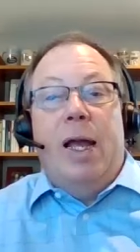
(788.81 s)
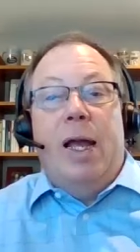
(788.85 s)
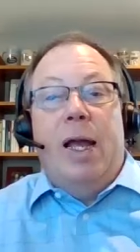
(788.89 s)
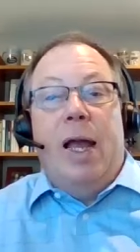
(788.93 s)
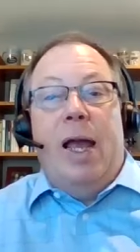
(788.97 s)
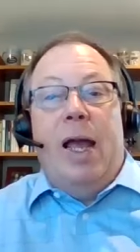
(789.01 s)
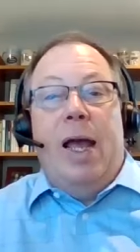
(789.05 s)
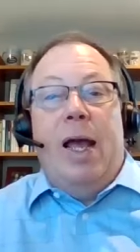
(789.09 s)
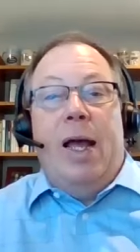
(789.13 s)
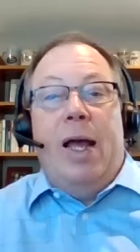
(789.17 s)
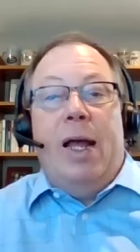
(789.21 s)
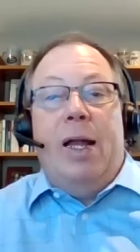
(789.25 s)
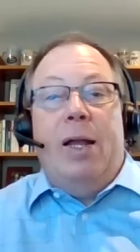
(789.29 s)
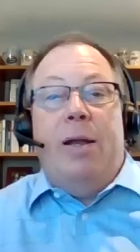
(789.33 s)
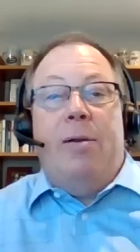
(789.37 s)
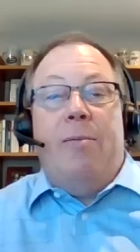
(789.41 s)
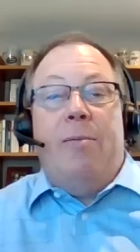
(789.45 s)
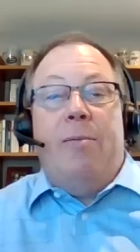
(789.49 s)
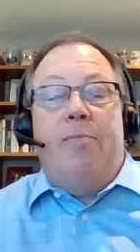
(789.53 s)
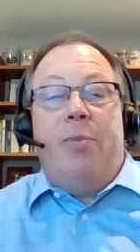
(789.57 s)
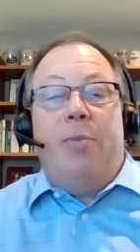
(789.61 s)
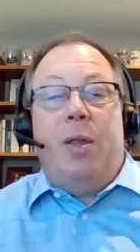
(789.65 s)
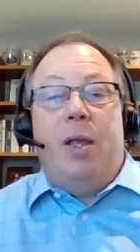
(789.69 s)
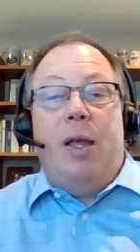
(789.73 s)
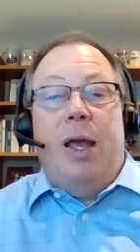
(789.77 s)
right. And
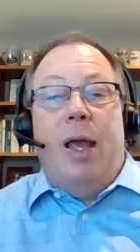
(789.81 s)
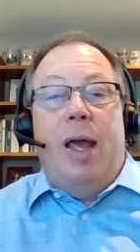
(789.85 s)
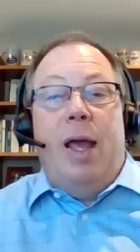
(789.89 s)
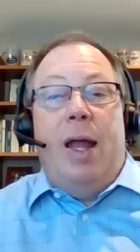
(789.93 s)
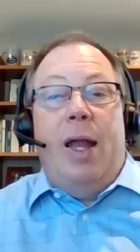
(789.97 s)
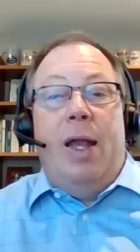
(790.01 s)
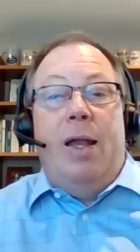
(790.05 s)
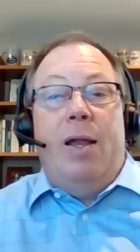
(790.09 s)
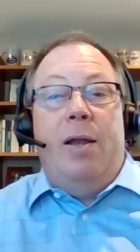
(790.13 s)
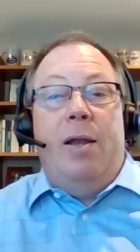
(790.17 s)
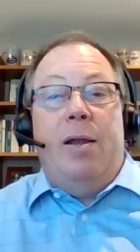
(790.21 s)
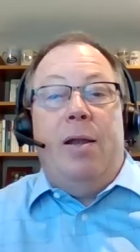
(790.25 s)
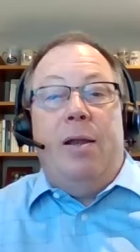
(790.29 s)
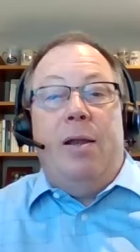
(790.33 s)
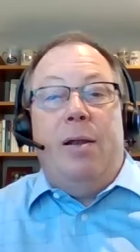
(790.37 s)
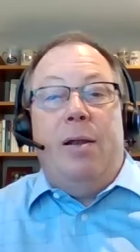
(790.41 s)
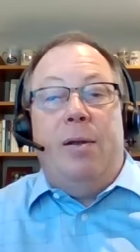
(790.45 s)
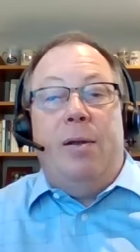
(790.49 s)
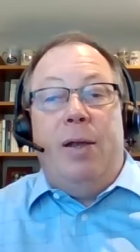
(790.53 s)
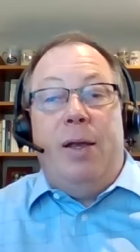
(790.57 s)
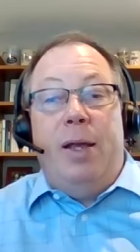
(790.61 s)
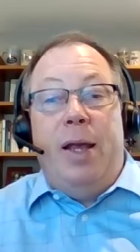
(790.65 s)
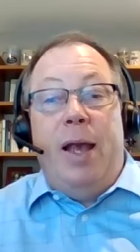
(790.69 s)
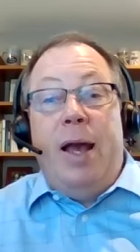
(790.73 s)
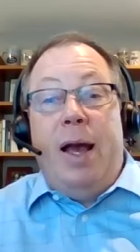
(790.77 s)
and
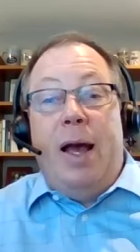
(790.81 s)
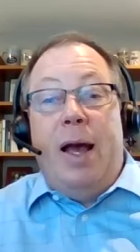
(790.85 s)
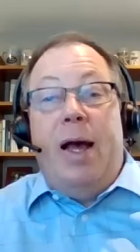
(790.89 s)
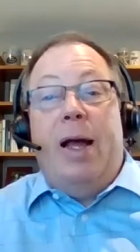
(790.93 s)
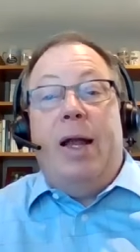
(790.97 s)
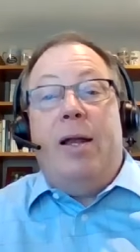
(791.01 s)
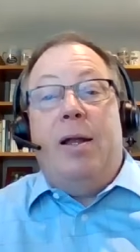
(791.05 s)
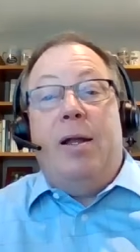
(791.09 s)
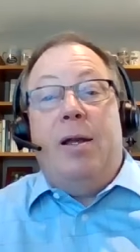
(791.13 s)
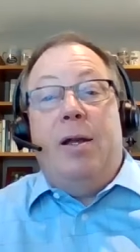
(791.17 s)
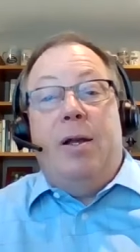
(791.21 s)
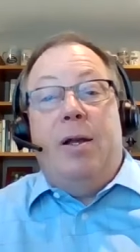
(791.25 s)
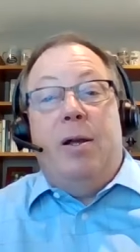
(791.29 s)
yet,